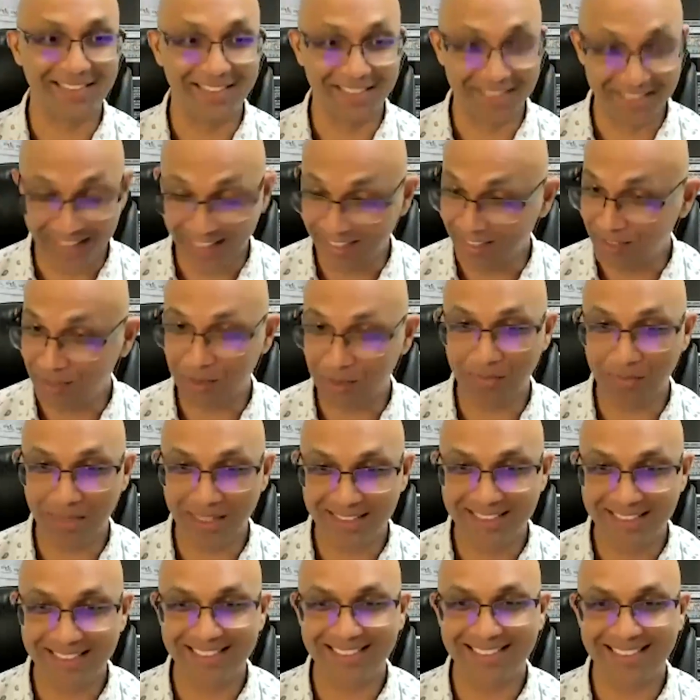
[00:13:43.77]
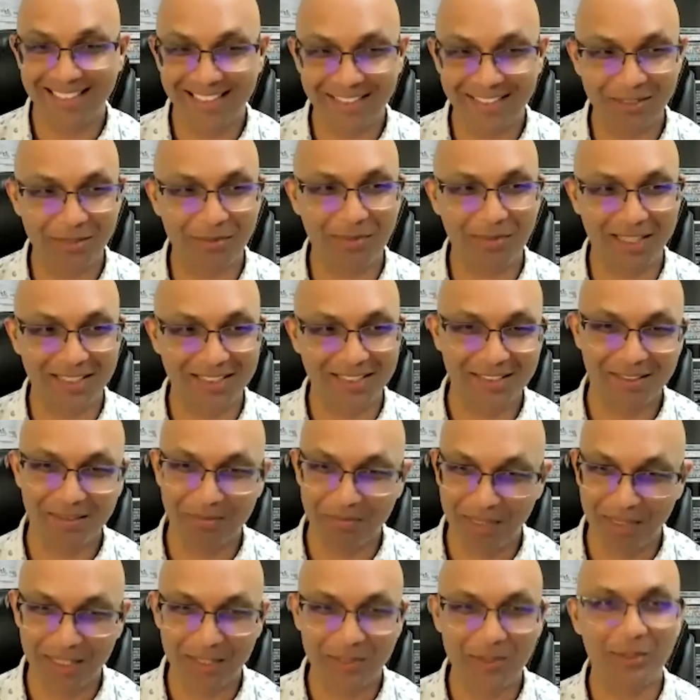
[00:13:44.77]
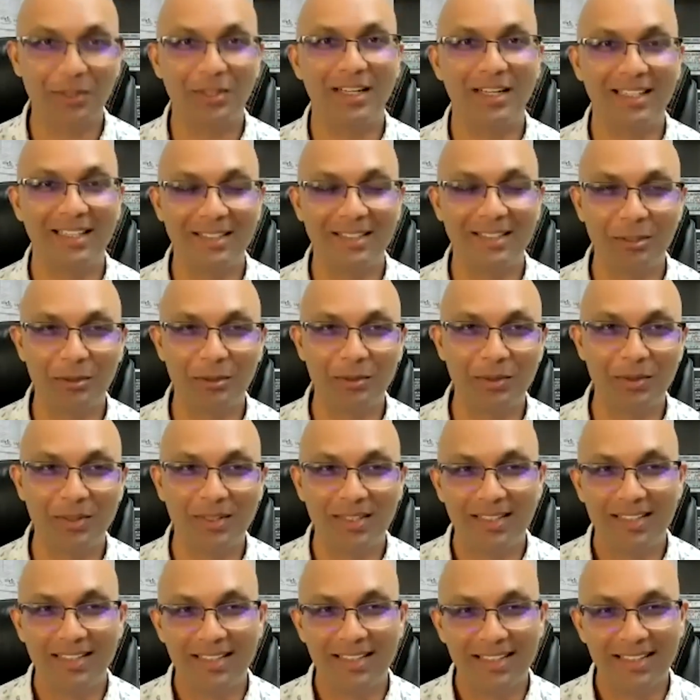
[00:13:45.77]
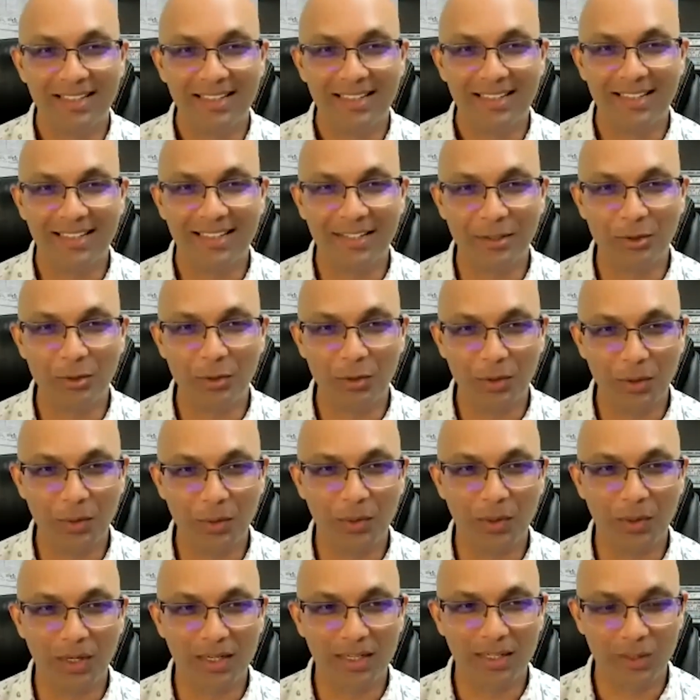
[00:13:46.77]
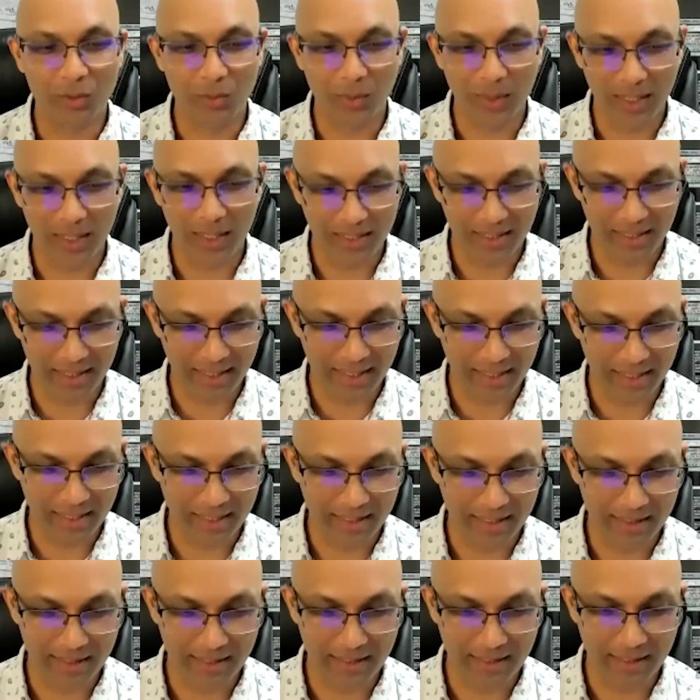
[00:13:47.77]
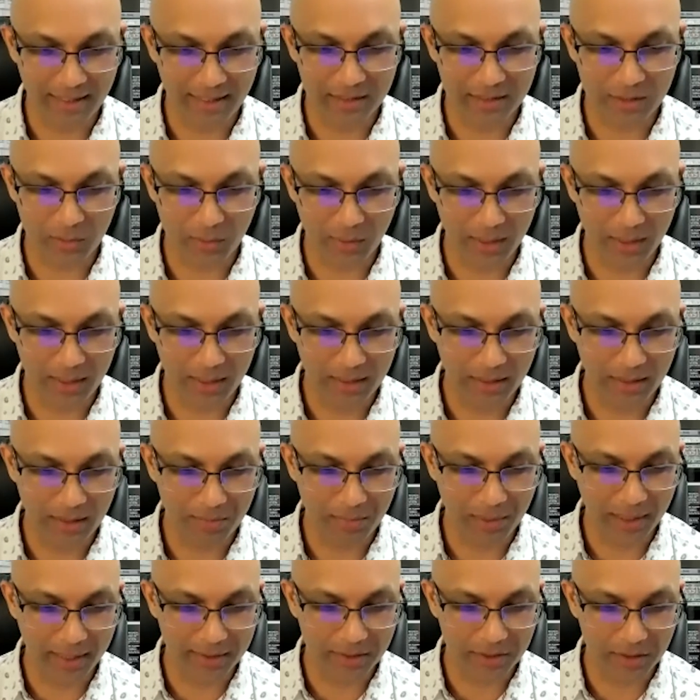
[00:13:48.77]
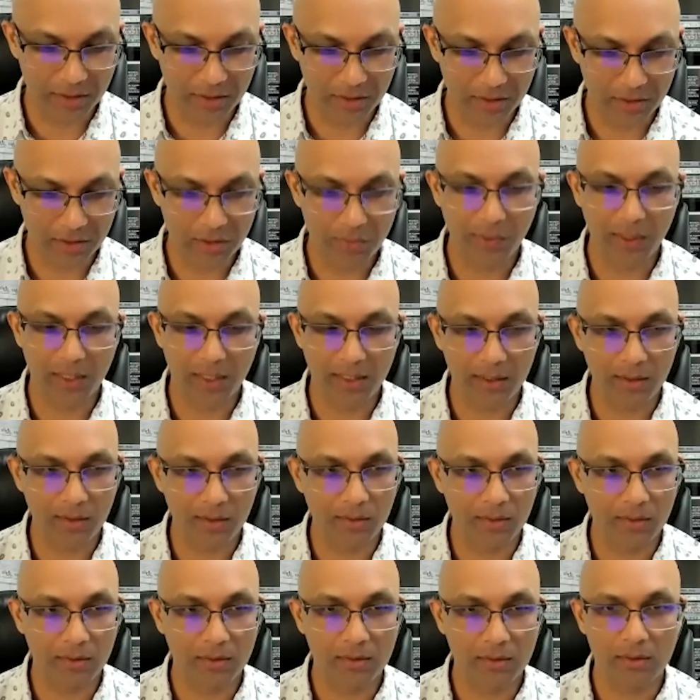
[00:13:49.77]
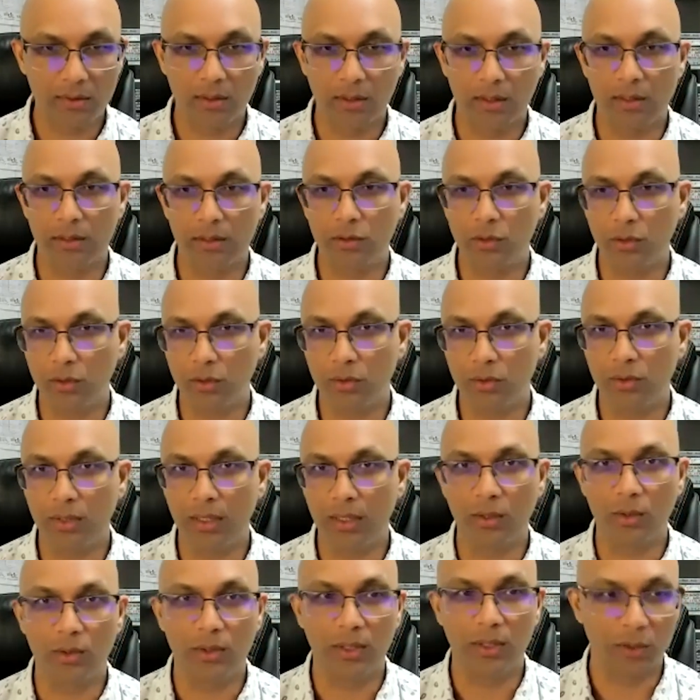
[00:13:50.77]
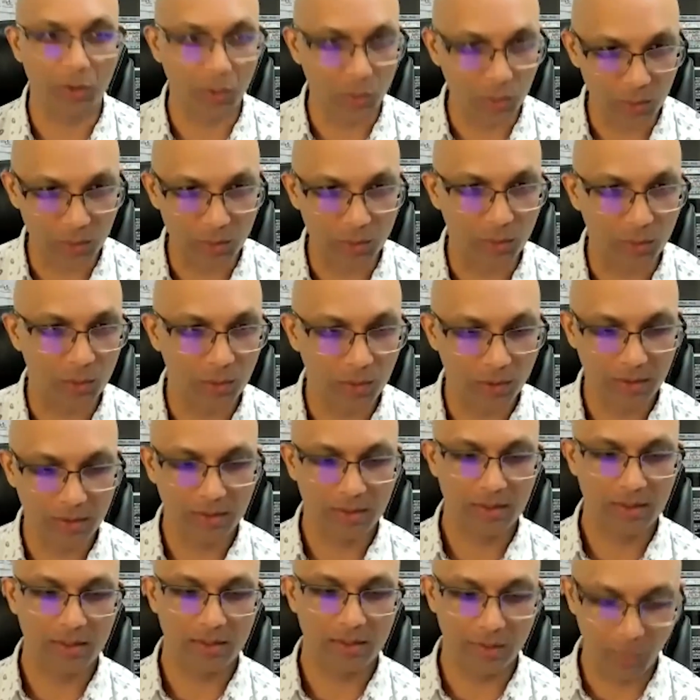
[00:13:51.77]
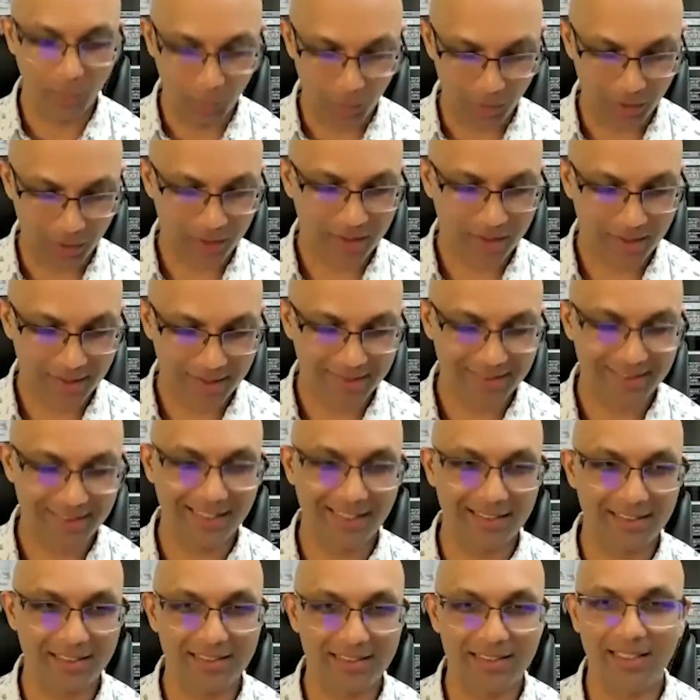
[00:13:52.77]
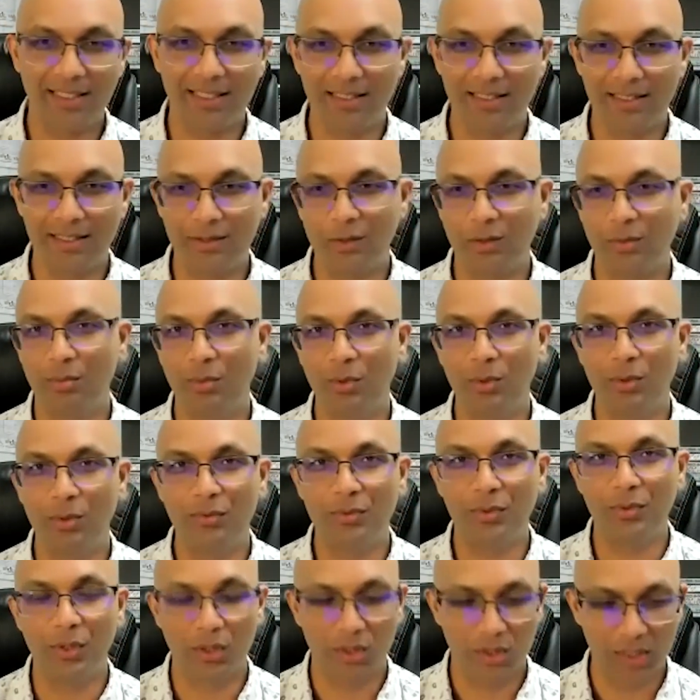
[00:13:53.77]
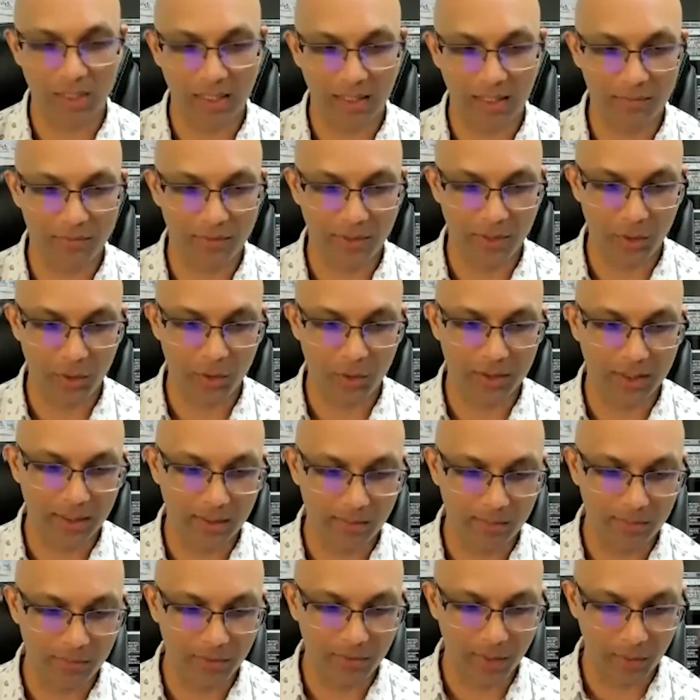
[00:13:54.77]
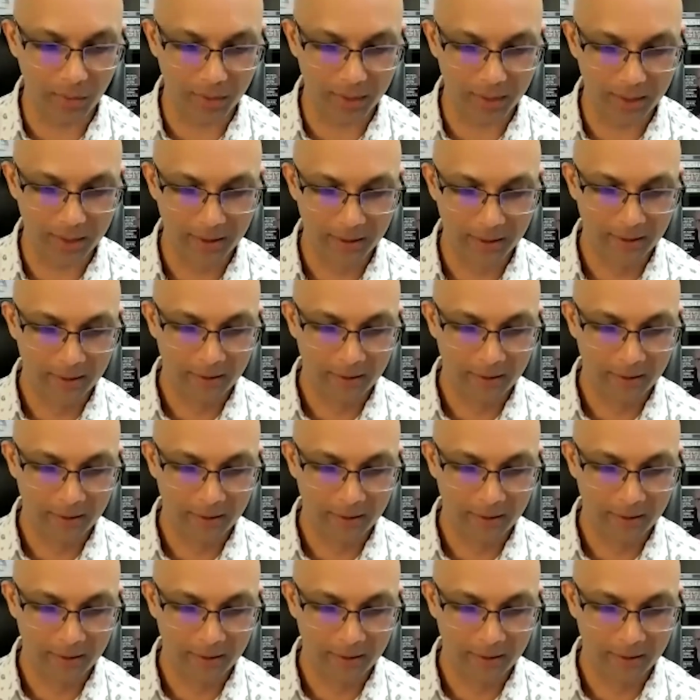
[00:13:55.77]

Yeah, as you mentioned, make sure that you do the work as well. And it's really a pleasure speaking to you. I know that you do the work that is needed to move yourself and your team forward.